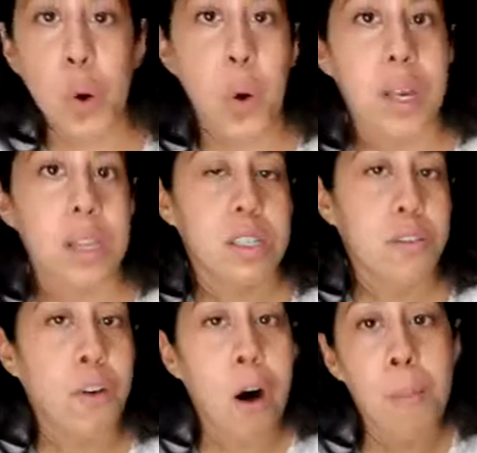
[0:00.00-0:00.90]
going into
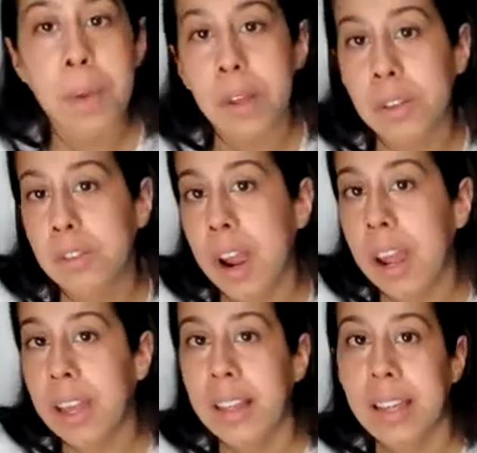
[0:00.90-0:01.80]
fall meal,
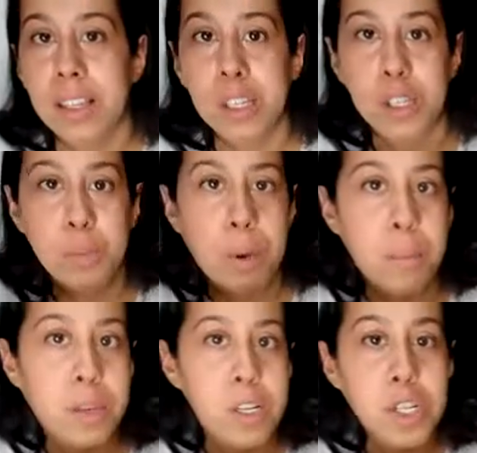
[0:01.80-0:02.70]
right? Like, this is
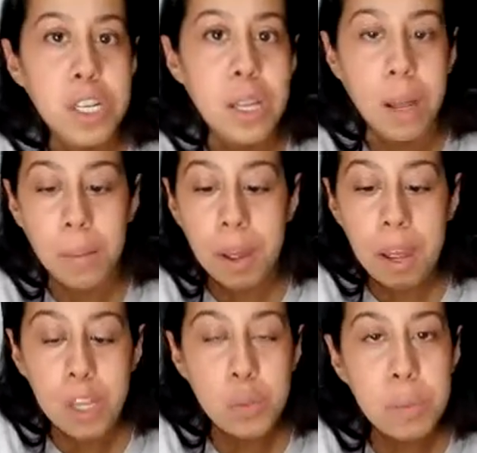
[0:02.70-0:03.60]
pumpkin cheese,
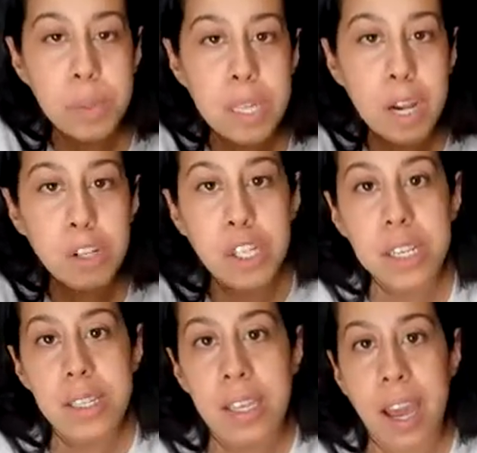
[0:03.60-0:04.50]
sweet potato
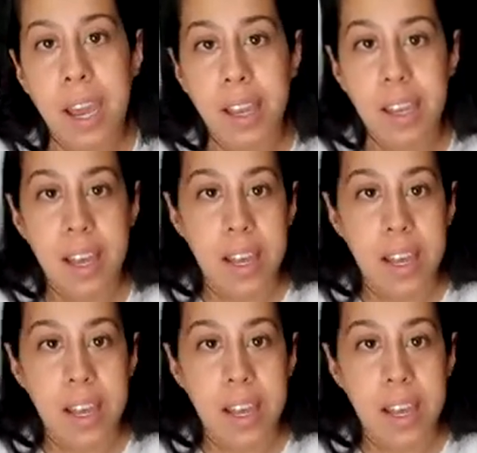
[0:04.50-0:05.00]
cheesecake.